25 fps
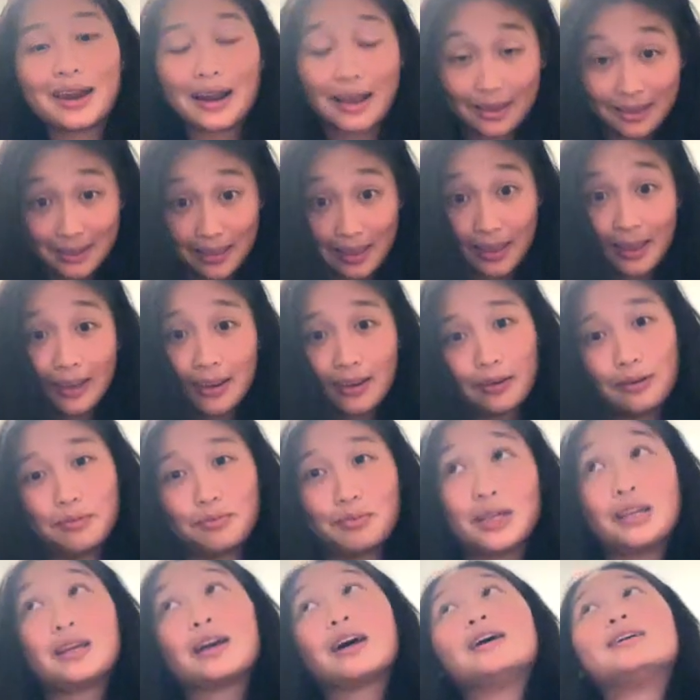I can
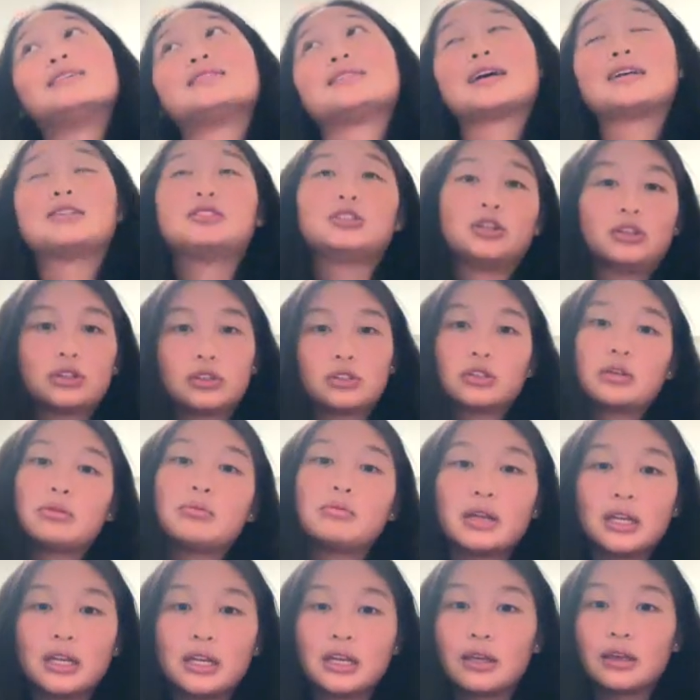because I took so
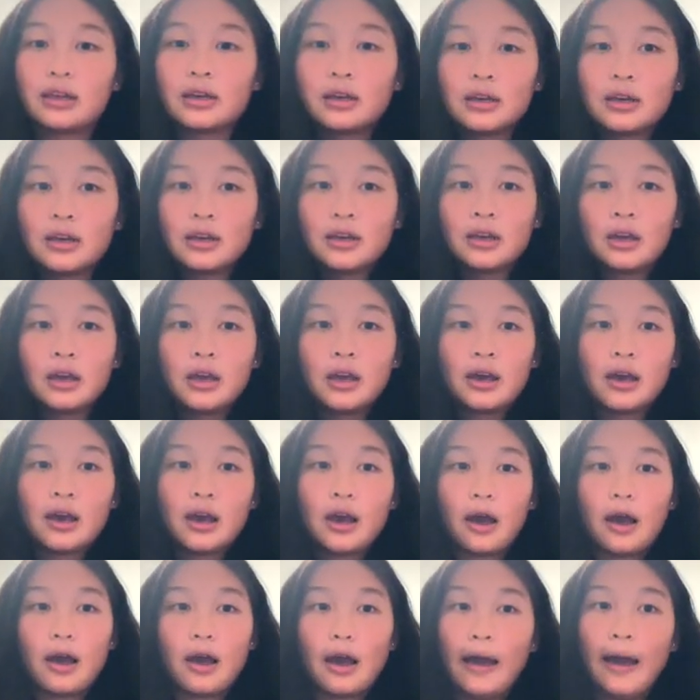many
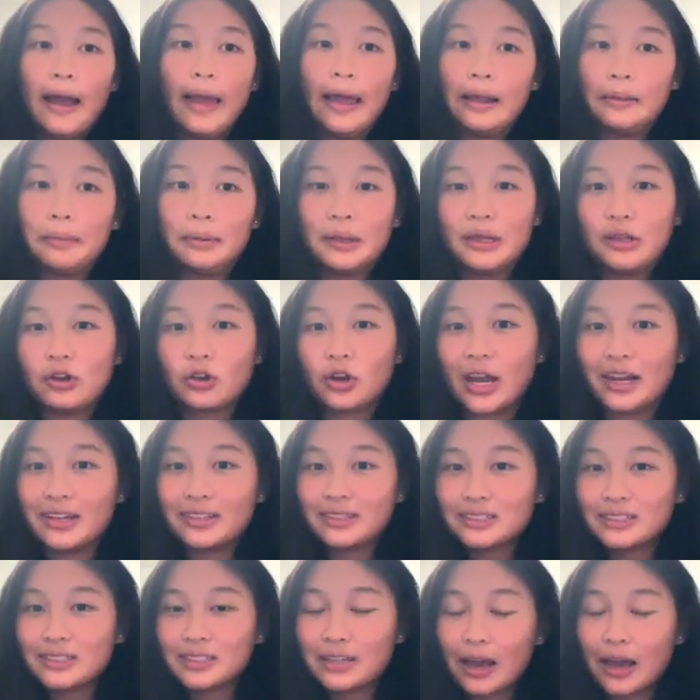AP
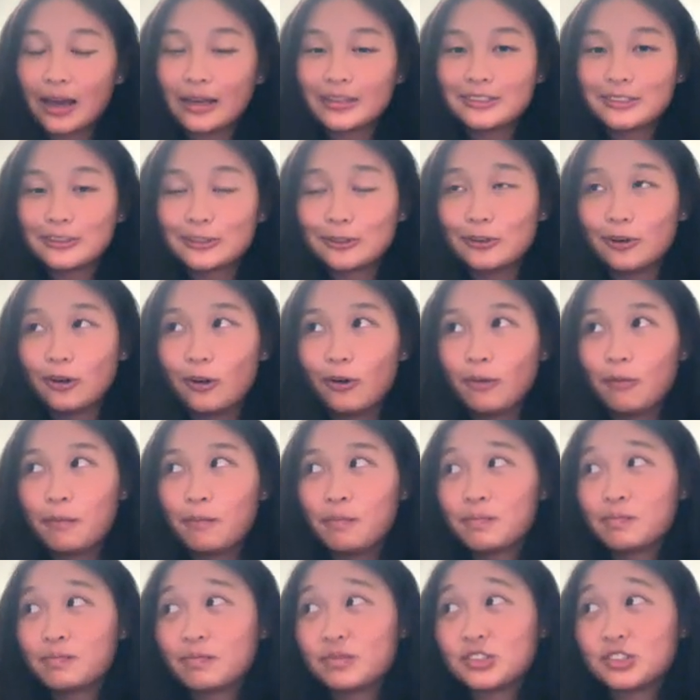credits in high school.
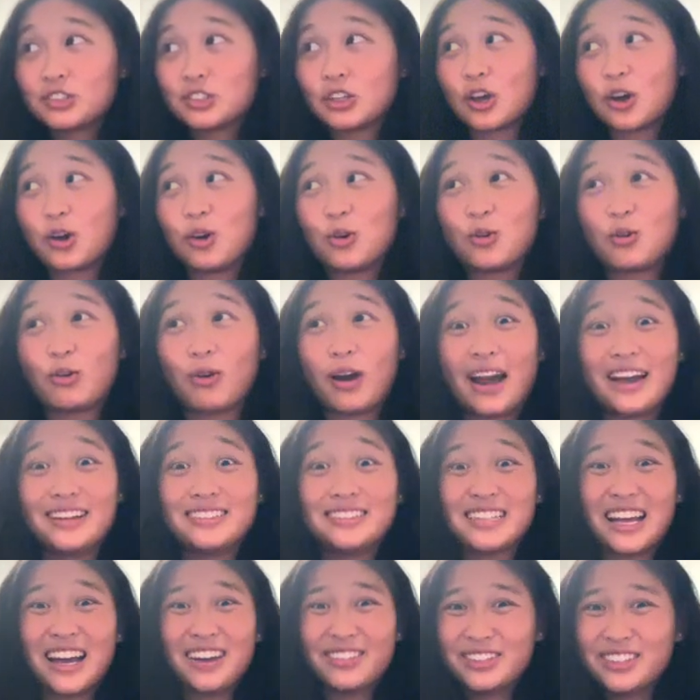So I
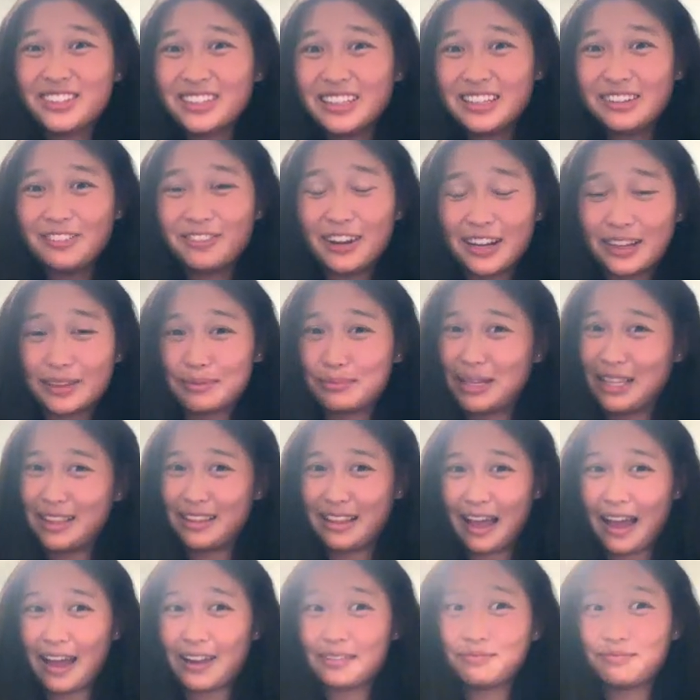definitely recommend
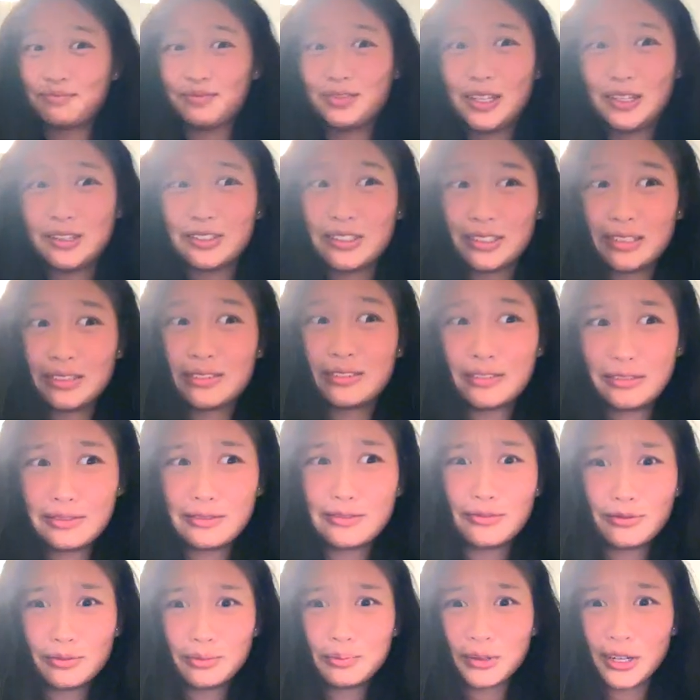that. It's
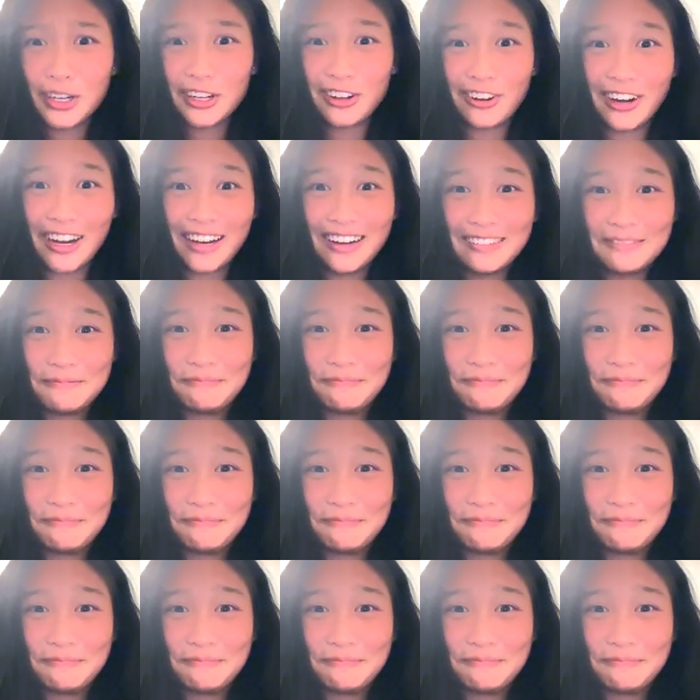pretty great.